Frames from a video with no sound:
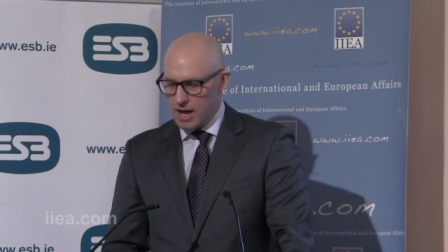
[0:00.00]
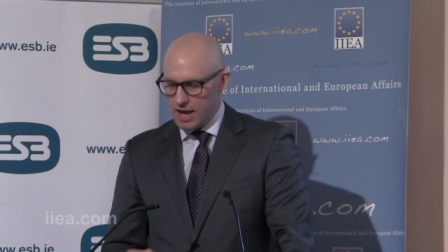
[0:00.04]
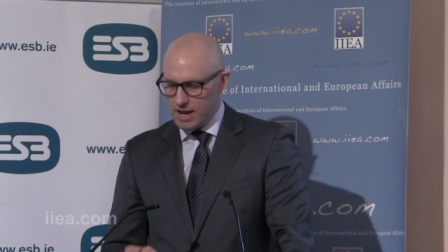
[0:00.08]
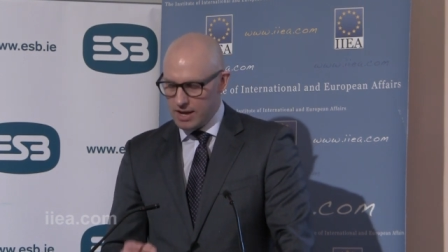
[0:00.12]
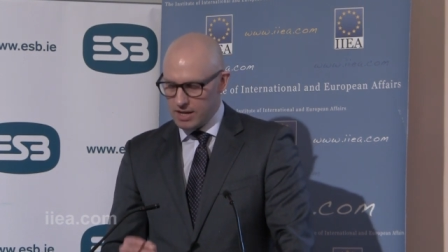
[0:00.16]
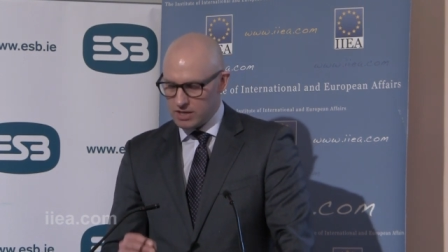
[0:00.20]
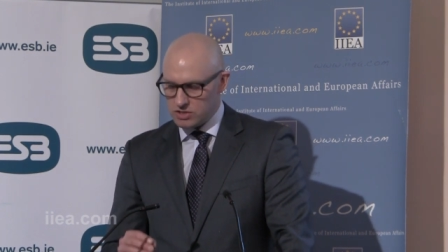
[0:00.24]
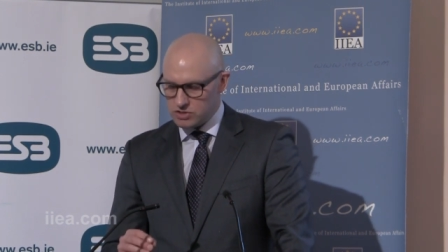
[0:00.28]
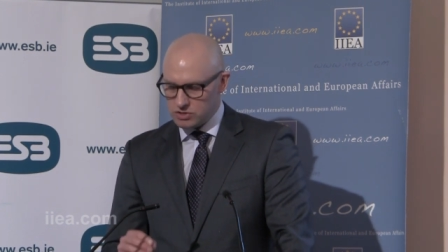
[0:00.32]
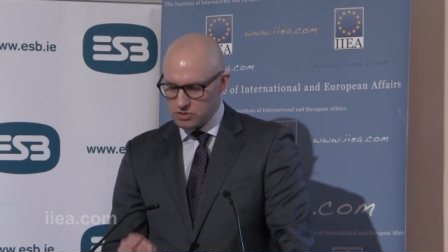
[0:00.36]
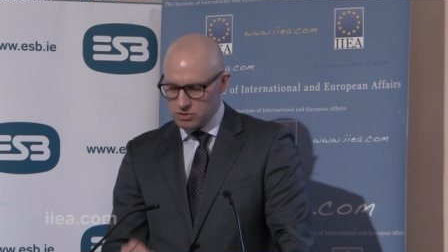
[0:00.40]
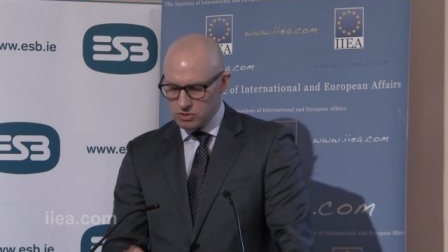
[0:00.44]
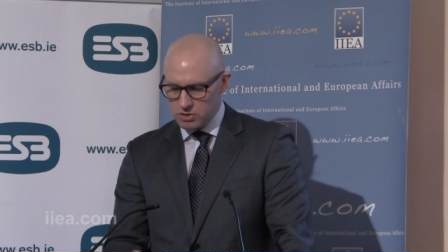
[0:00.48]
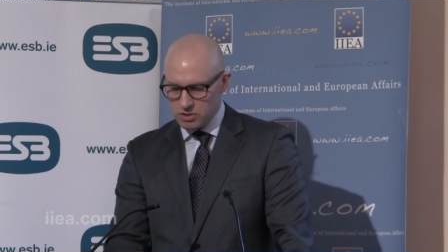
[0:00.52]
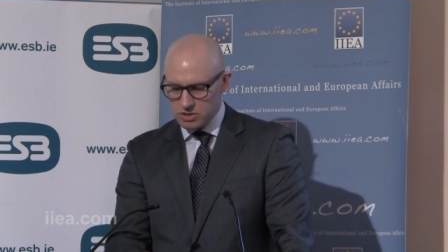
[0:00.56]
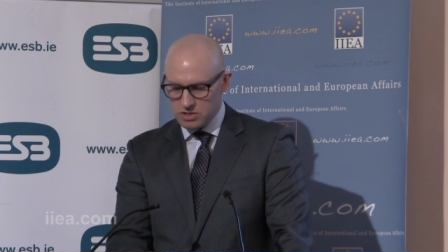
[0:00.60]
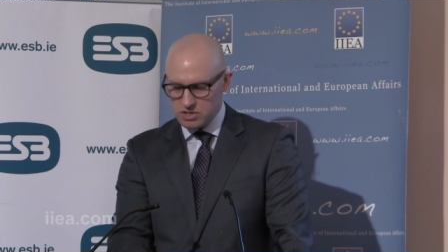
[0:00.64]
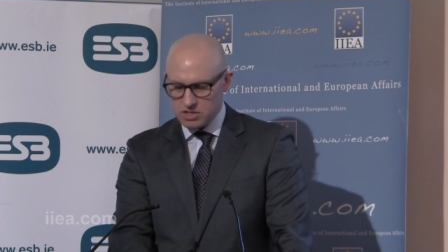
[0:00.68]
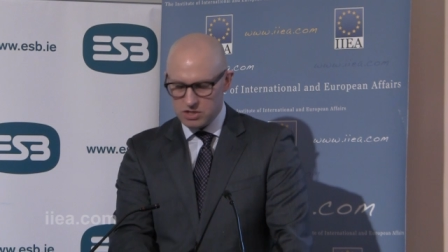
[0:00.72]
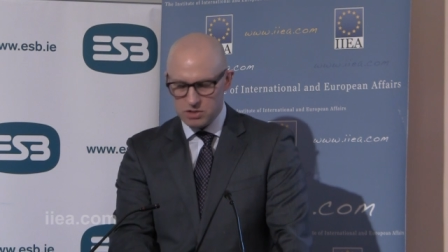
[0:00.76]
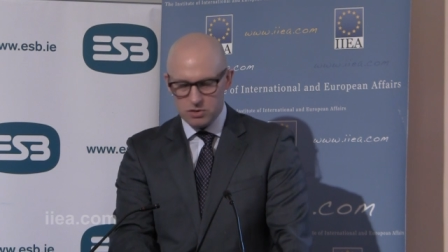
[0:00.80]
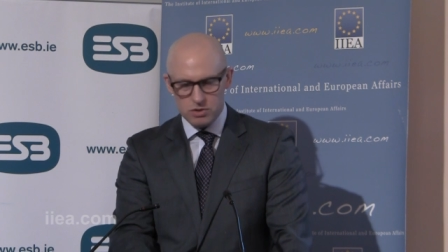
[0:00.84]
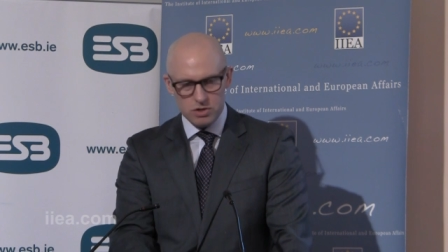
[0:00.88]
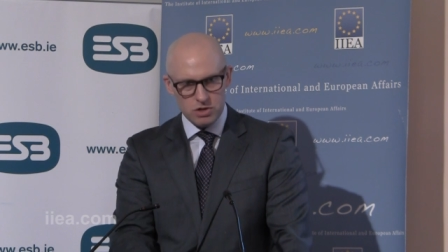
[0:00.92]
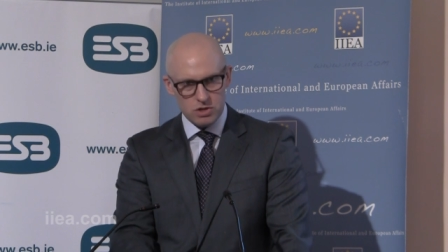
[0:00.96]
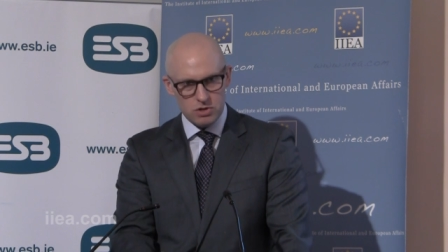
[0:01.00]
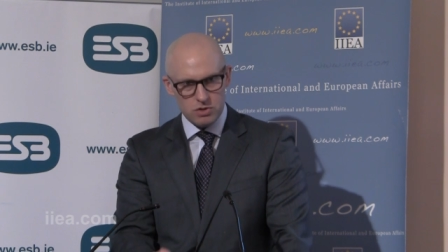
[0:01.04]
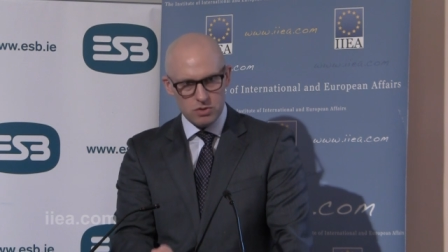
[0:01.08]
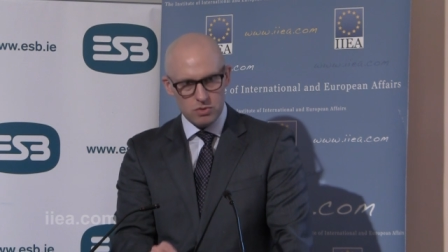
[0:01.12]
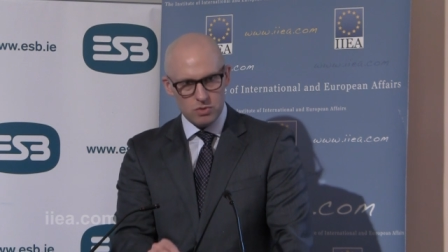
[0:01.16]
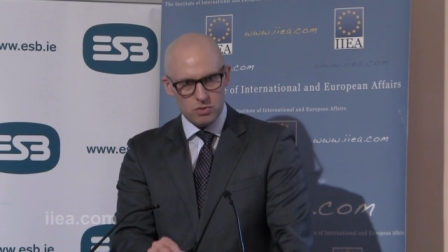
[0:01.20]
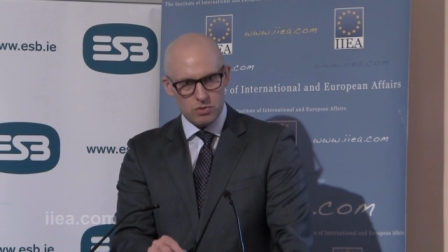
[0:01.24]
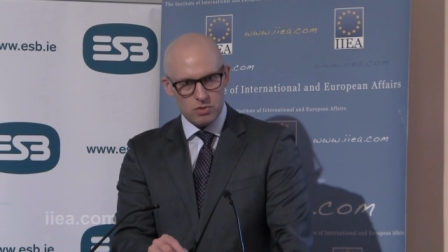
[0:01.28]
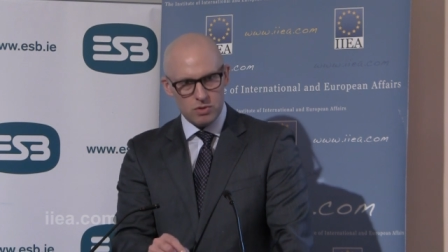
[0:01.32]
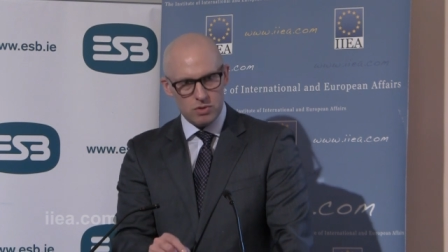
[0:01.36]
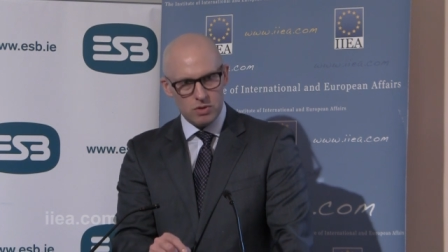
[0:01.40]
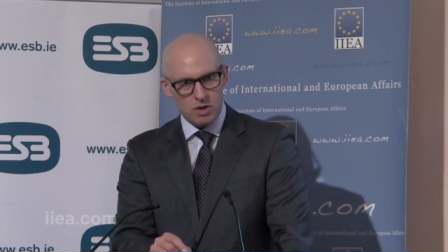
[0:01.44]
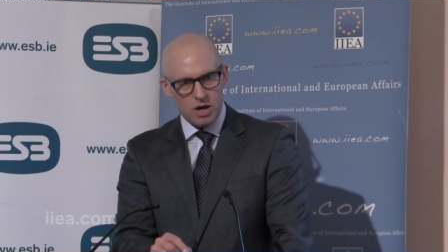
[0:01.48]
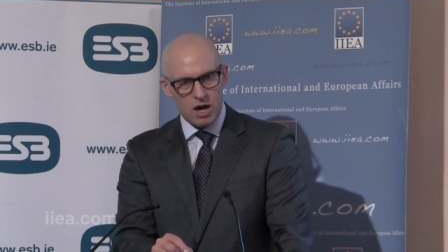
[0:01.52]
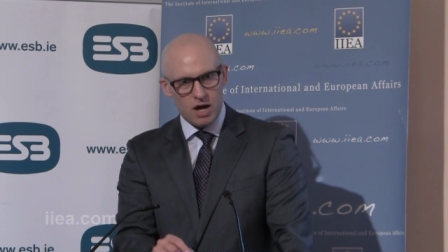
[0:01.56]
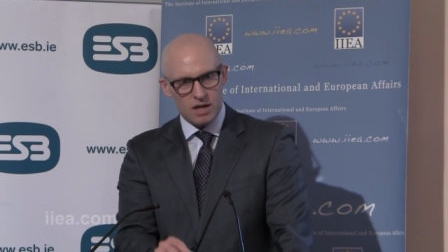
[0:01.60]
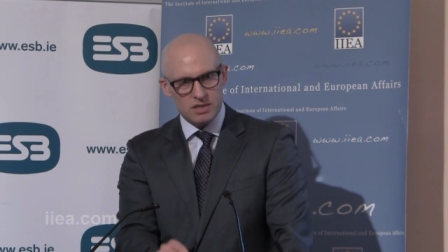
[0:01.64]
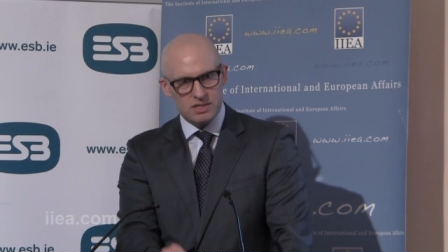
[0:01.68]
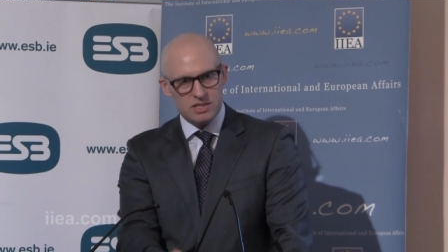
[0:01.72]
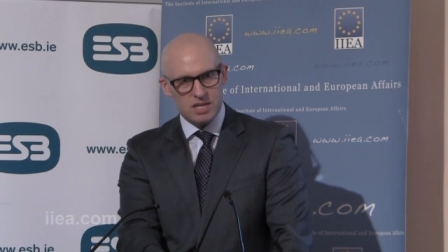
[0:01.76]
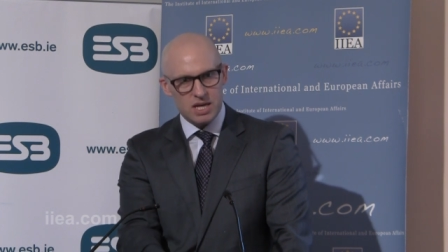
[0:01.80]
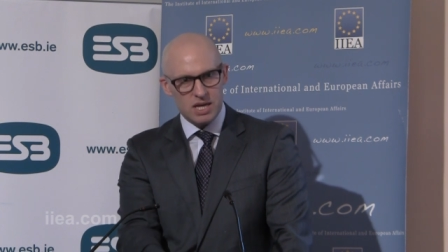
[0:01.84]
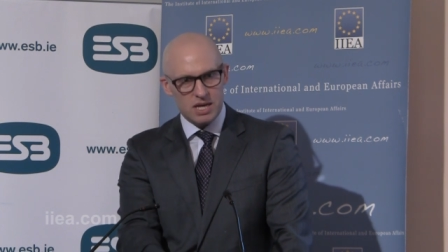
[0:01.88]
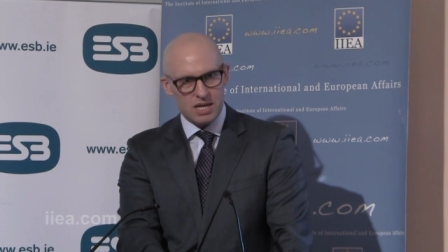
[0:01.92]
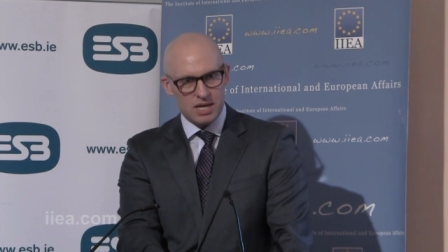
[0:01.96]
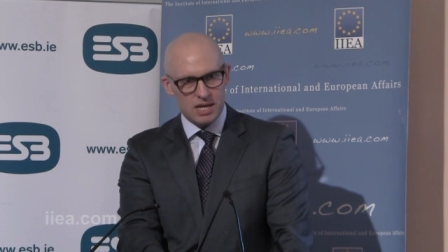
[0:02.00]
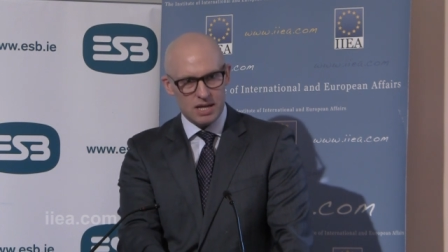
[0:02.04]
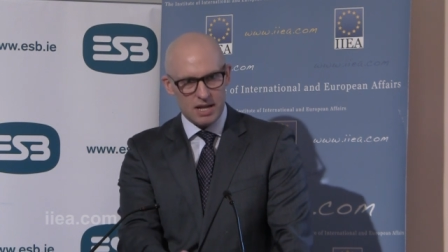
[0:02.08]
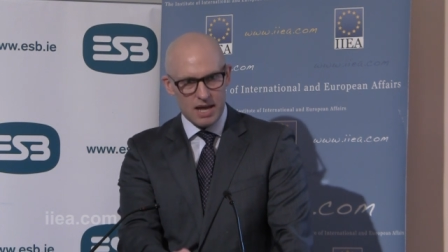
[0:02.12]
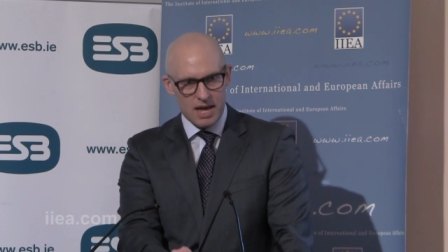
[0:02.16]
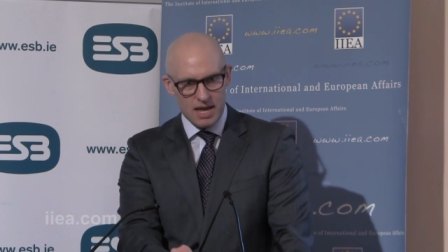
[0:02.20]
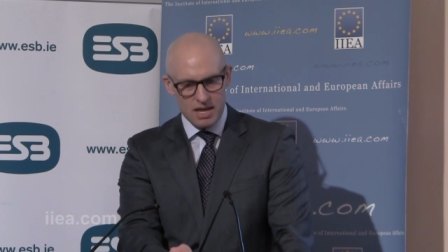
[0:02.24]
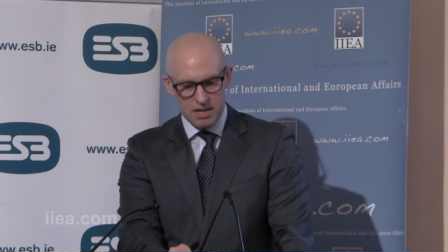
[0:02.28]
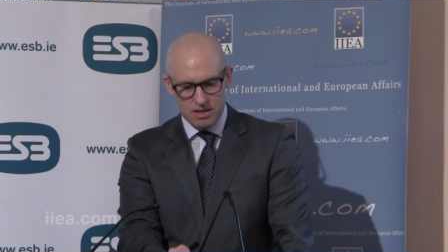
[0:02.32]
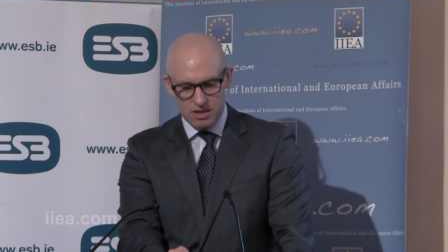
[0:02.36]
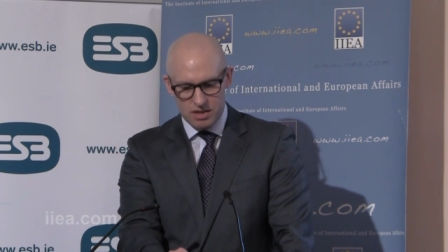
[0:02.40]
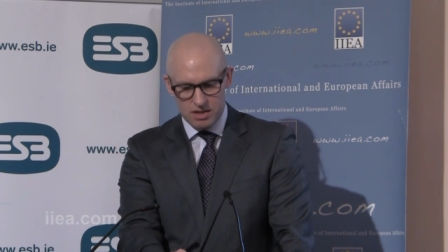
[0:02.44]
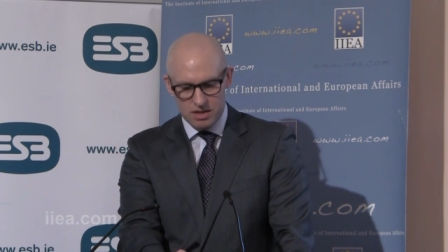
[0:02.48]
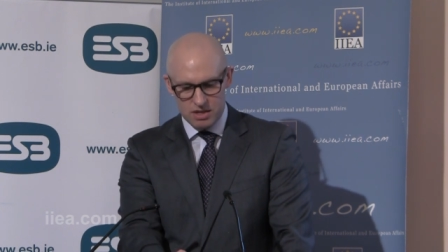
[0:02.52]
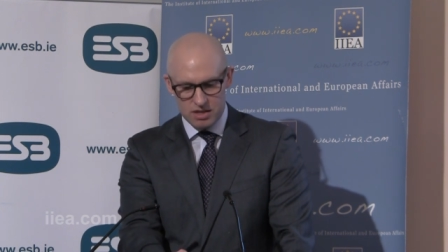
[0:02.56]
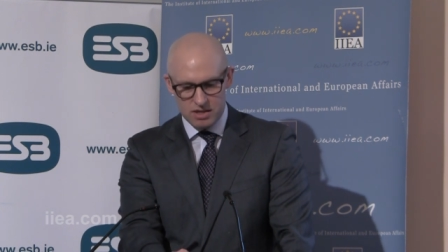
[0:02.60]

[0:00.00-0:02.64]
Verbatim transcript: And it's not until you articulate